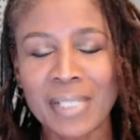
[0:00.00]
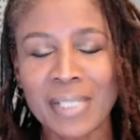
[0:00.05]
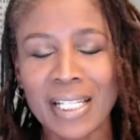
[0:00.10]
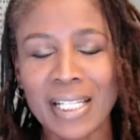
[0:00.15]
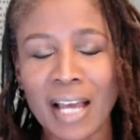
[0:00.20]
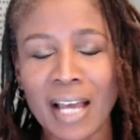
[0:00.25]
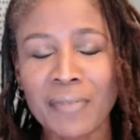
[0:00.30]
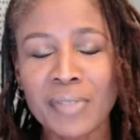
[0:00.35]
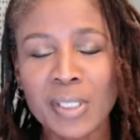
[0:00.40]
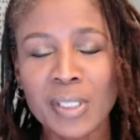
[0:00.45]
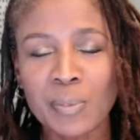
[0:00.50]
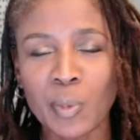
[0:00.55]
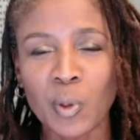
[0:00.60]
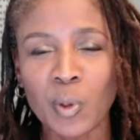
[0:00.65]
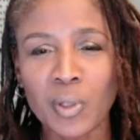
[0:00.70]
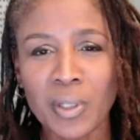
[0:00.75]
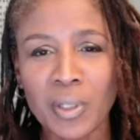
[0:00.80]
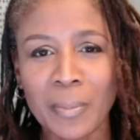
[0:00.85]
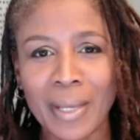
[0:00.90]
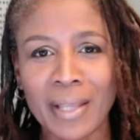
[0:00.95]
and I've
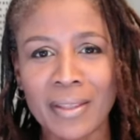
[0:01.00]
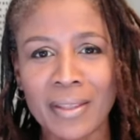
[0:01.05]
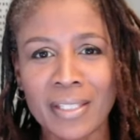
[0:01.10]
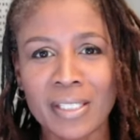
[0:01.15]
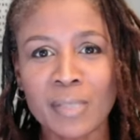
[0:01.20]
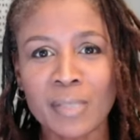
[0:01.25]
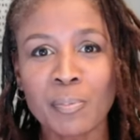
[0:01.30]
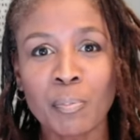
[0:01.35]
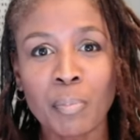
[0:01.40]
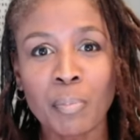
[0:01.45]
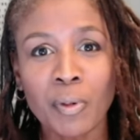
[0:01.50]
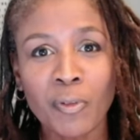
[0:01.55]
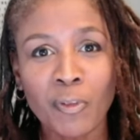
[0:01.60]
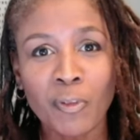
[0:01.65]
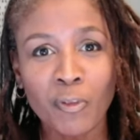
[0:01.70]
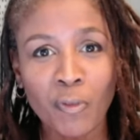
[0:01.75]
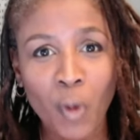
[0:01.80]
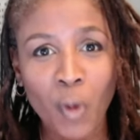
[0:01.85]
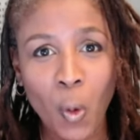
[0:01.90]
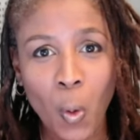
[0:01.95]
spoken about this
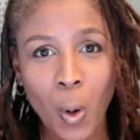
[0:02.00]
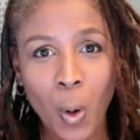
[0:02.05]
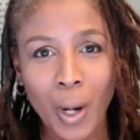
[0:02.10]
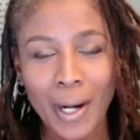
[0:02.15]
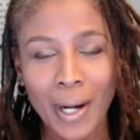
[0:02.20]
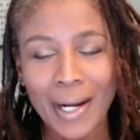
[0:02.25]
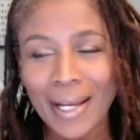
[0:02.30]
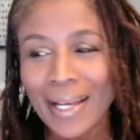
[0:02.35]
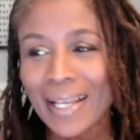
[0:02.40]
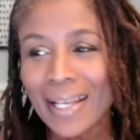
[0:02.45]
before.